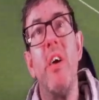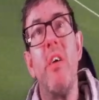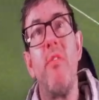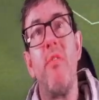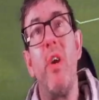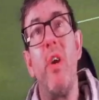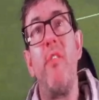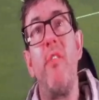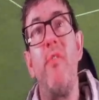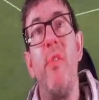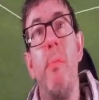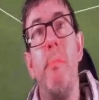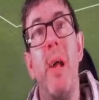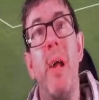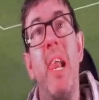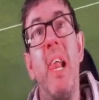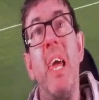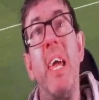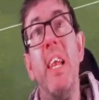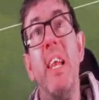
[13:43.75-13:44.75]
Through for
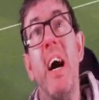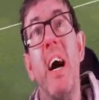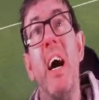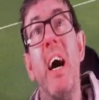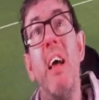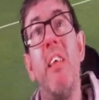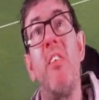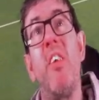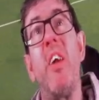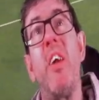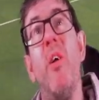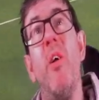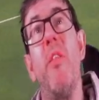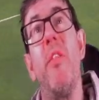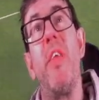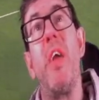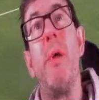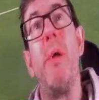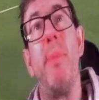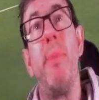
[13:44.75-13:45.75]
Molina. Has he
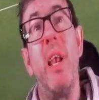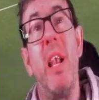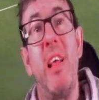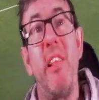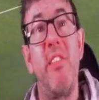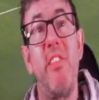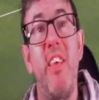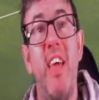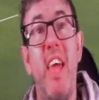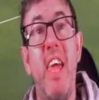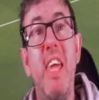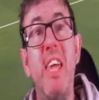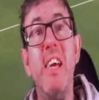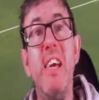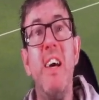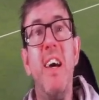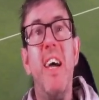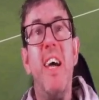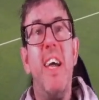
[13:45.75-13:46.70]
got the ability?